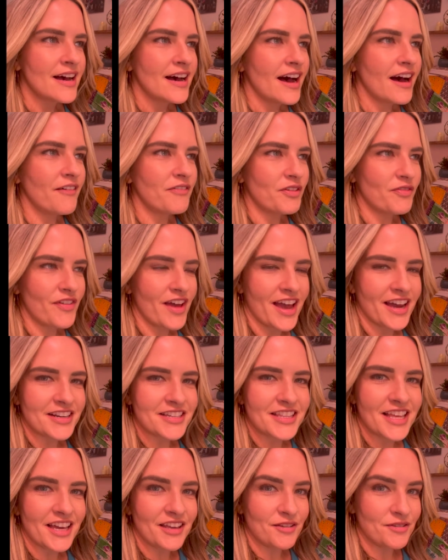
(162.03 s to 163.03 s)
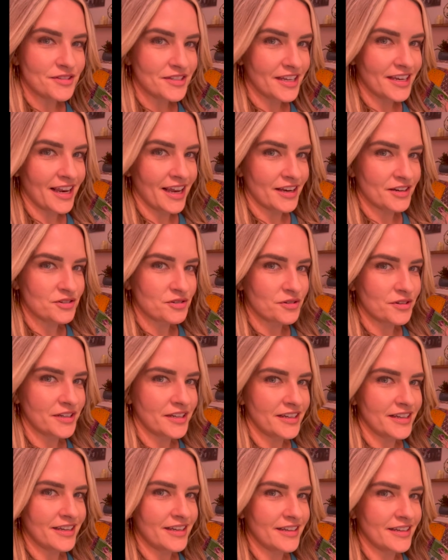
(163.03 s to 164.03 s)
of the fact that using an
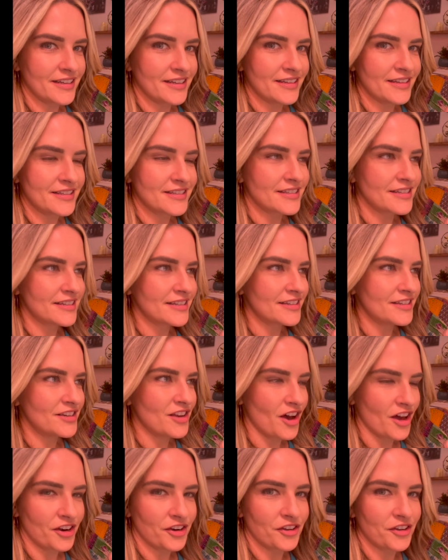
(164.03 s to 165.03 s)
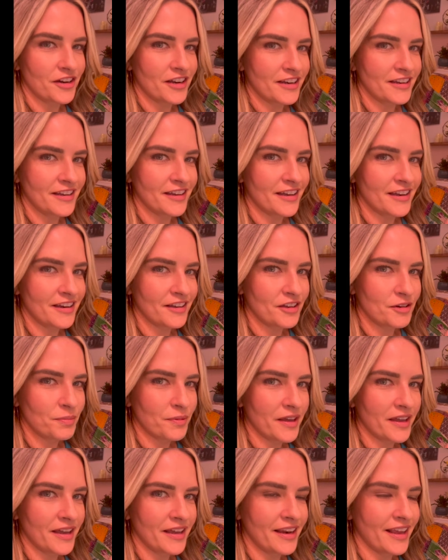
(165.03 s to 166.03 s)
Android is not a good idea and a good
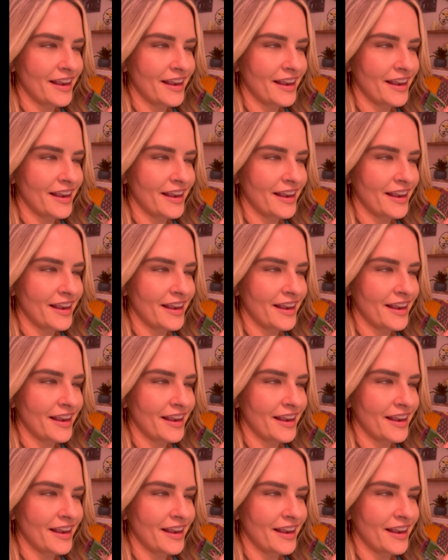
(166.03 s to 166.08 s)
plan,